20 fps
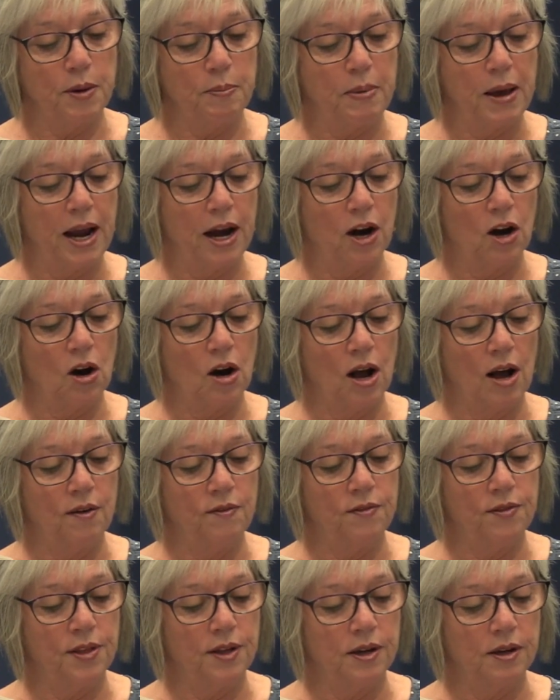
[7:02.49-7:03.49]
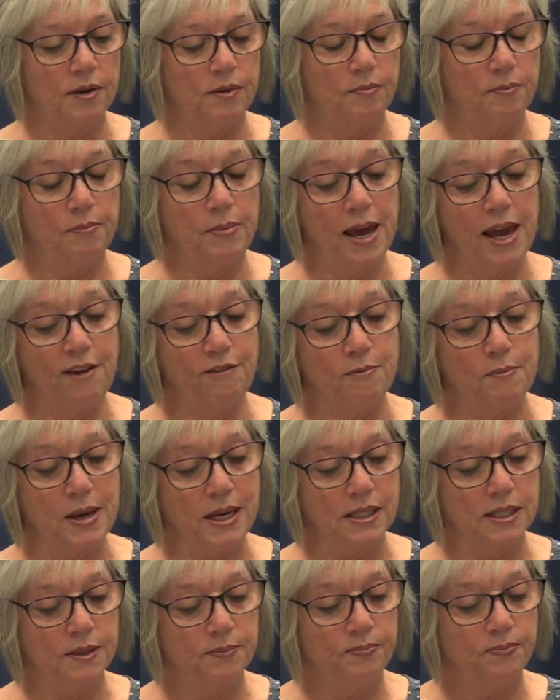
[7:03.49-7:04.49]
repair of the
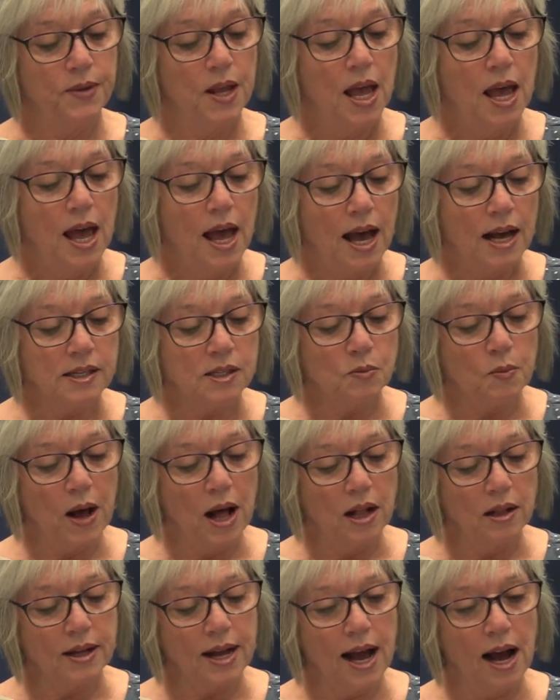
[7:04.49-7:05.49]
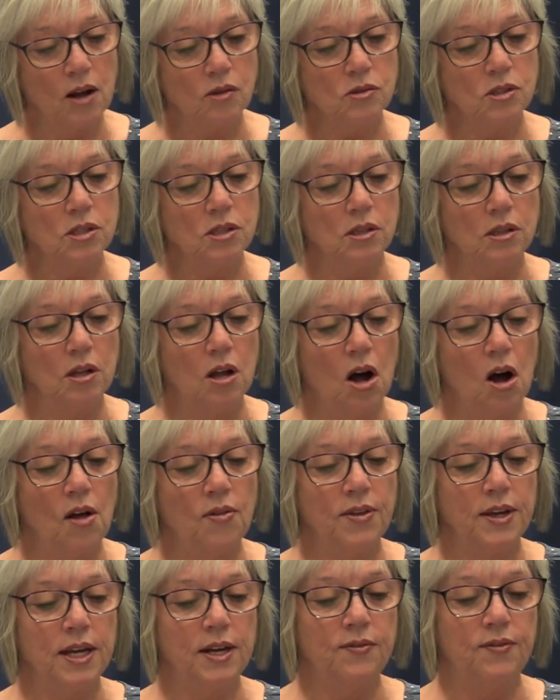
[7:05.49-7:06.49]
pavement. As well, council,
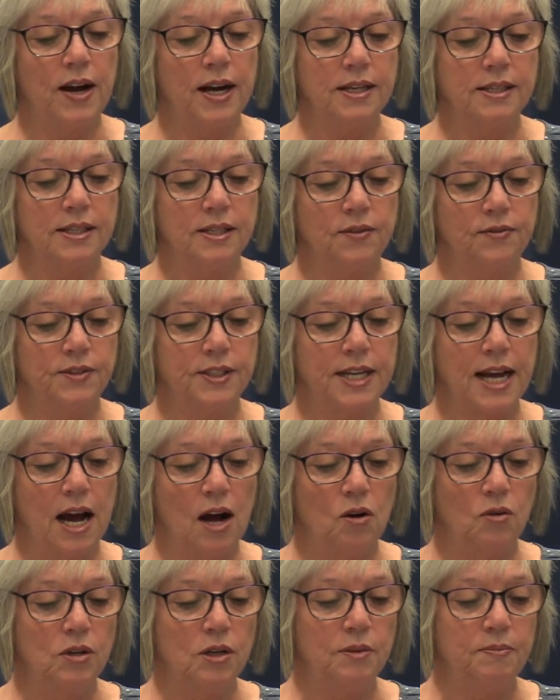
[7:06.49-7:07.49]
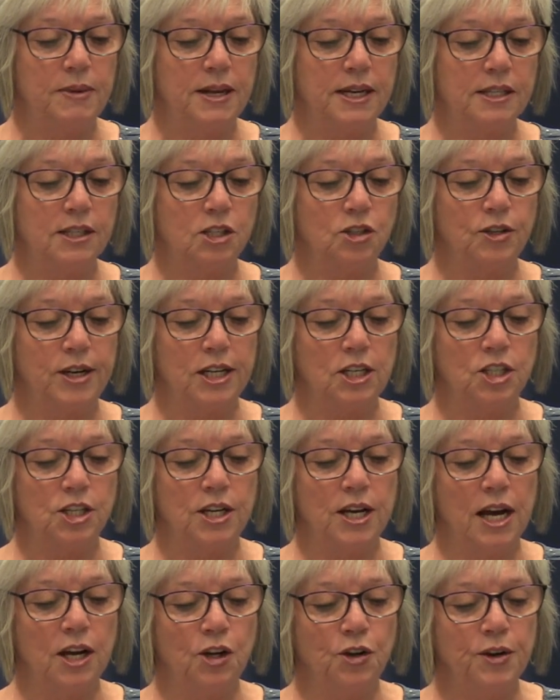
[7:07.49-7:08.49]
on the advice of town
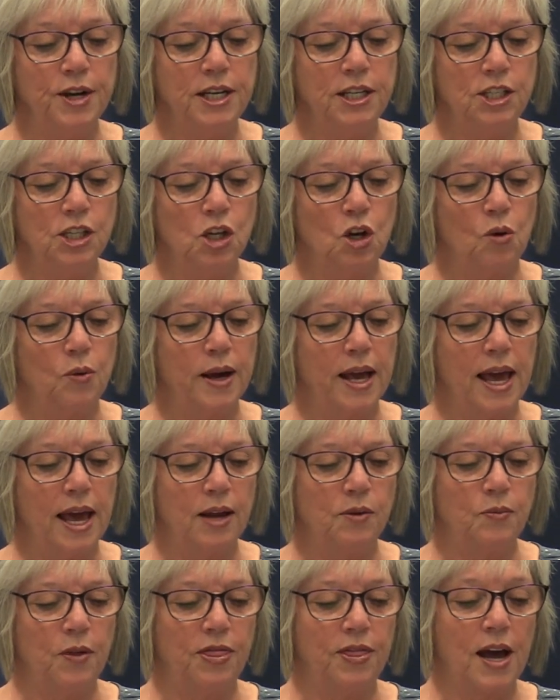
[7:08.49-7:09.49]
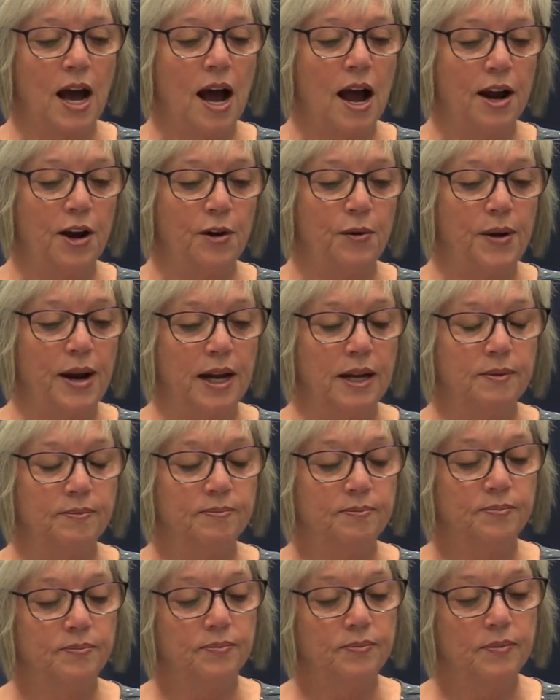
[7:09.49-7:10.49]
administration, agreed to go ahead with the hiring.
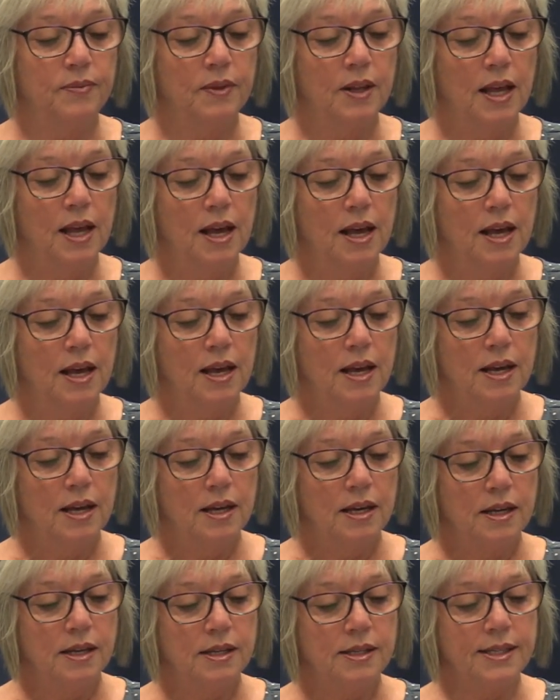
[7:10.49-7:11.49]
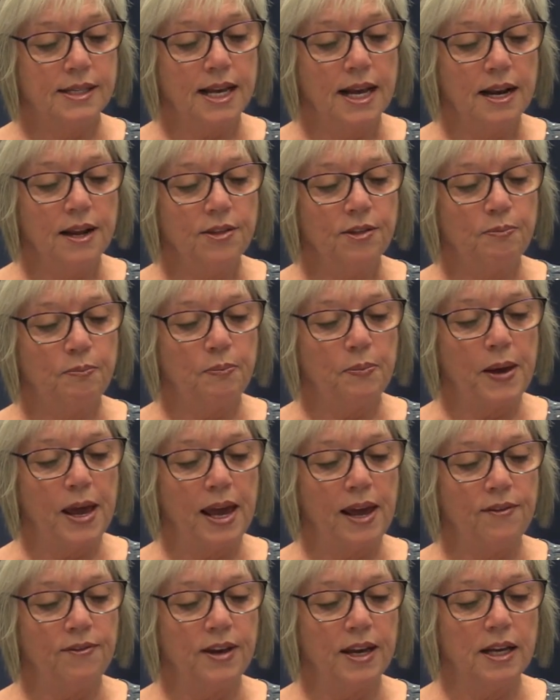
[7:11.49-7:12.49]
Zenith
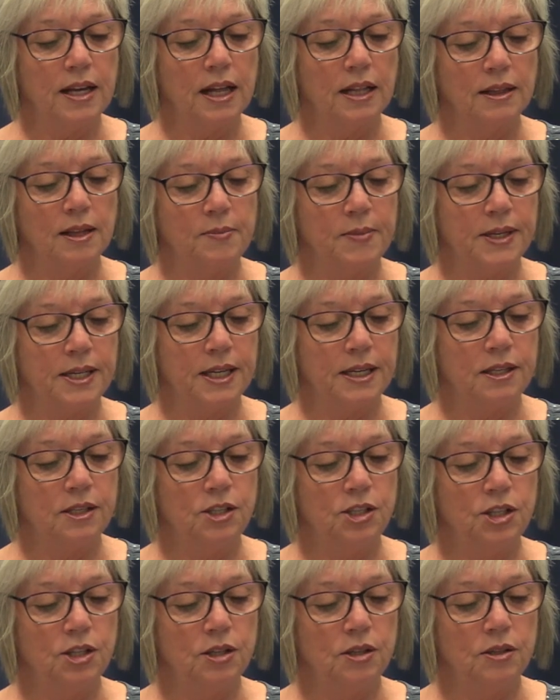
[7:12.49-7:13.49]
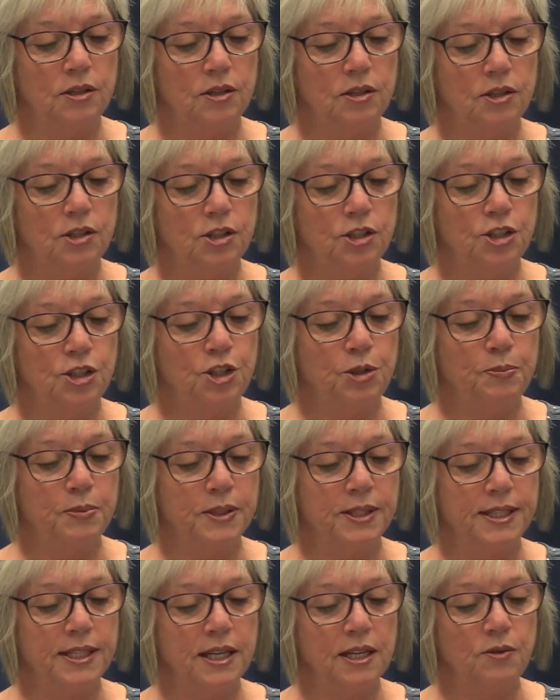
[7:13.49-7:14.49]
Paving Limited to
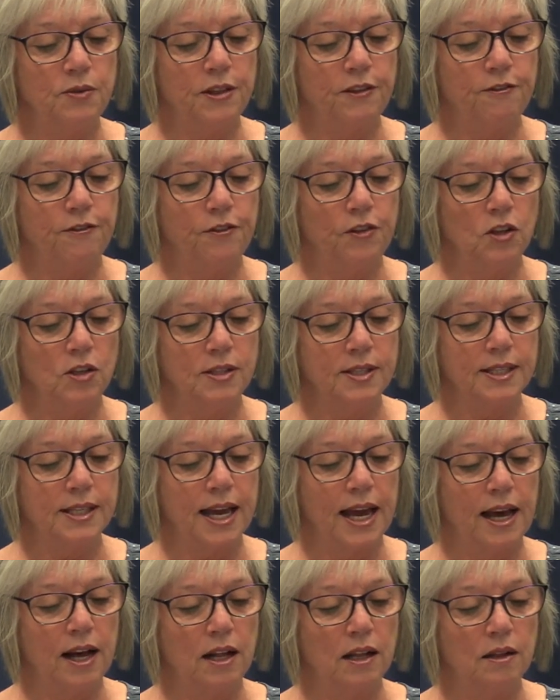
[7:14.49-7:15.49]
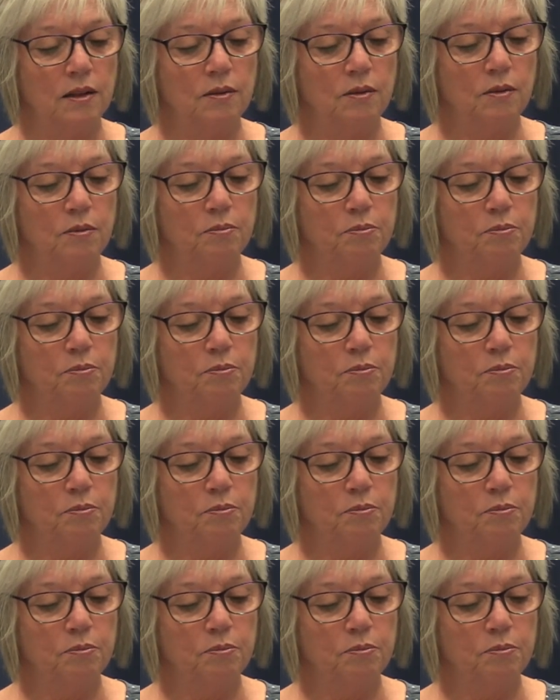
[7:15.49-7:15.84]
proceed with full scale